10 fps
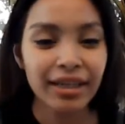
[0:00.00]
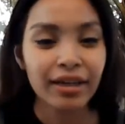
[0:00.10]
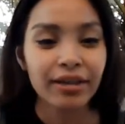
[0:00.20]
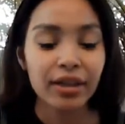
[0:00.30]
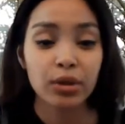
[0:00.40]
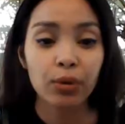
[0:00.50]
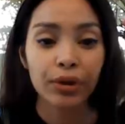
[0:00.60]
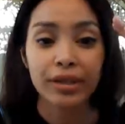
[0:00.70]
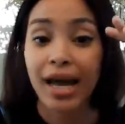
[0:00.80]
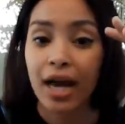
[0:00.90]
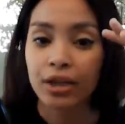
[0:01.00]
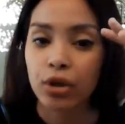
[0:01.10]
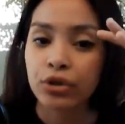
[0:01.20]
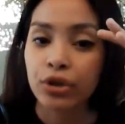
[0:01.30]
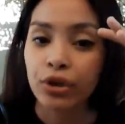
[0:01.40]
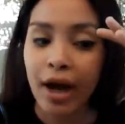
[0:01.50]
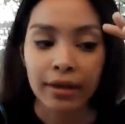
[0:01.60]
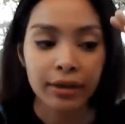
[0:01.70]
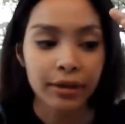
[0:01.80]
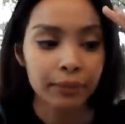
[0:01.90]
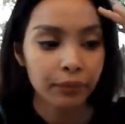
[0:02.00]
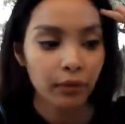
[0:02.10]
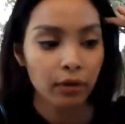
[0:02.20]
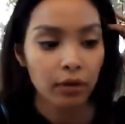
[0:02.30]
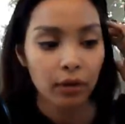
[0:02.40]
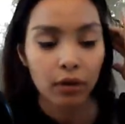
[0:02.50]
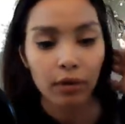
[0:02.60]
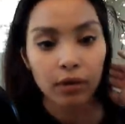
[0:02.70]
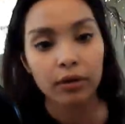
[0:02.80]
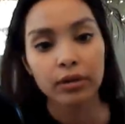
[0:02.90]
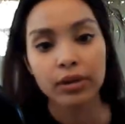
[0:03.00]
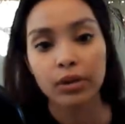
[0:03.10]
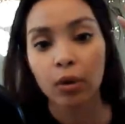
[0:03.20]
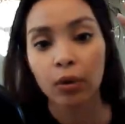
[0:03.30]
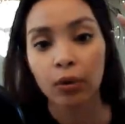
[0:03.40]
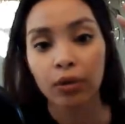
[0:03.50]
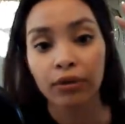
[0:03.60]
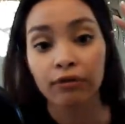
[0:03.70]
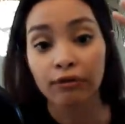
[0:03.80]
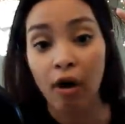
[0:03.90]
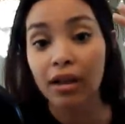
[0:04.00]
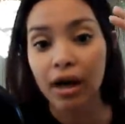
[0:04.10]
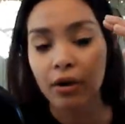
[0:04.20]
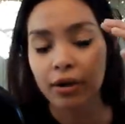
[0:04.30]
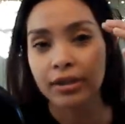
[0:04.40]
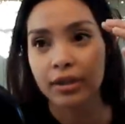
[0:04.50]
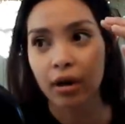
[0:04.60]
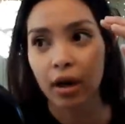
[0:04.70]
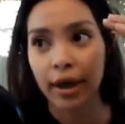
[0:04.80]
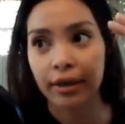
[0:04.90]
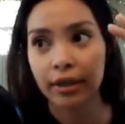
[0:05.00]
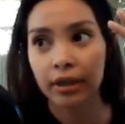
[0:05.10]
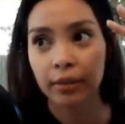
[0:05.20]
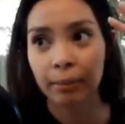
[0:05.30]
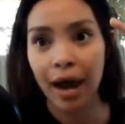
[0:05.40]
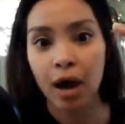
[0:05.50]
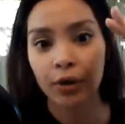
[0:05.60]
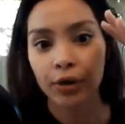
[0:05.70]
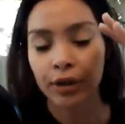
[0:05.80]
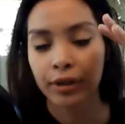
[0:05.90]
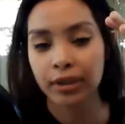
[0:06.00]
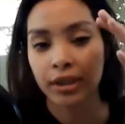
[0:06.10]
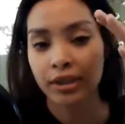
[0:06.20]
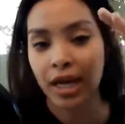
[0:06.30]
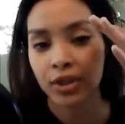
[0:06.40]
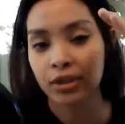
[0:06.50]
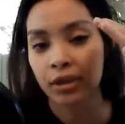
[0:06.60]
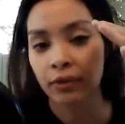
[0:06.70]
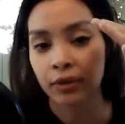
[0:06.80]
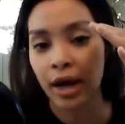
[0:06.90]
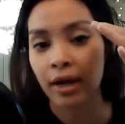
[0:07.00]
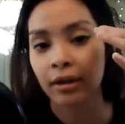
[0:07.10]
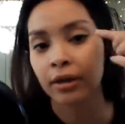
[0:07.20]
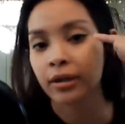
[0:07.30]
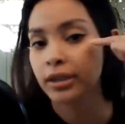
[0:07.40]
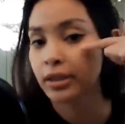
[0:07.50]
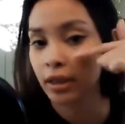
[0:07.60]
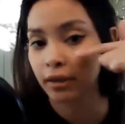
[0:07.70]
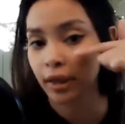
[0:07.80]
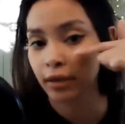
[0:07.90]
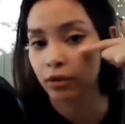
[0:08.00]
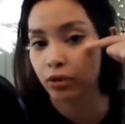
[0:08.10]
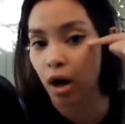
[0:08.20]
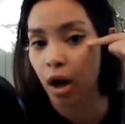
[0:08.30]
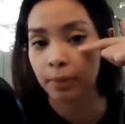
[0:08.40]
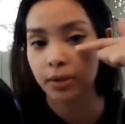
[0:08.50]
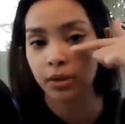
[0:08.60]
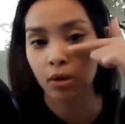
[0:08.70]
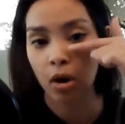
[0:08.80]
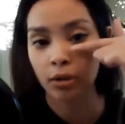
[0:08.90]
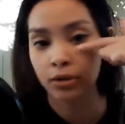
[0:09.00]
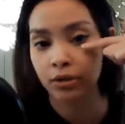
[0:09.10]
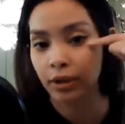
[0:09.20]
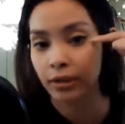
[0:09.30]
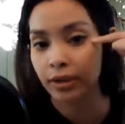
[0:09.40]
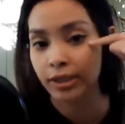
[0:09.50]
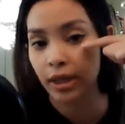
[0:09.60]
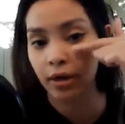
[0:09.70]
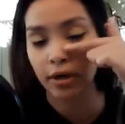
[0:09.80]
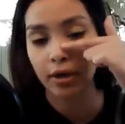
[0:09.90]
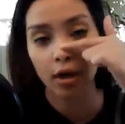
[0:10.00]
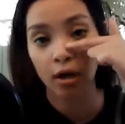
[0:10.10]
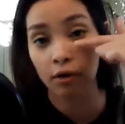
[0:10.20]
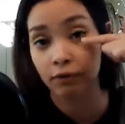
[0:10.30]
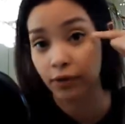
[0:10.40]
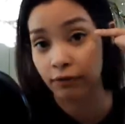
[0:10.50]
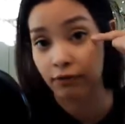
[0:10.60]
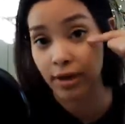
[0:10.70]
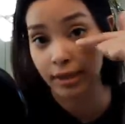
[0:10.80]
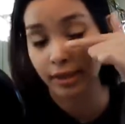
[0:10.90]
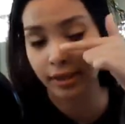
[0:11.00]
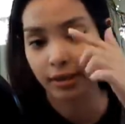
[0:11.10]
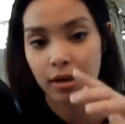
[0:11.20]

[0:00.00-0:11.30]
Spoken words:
That don't attach onto your eyelid. So fallout is any powder that doesn't attach itself to the eyelid and instead like drops onto like this area of your face.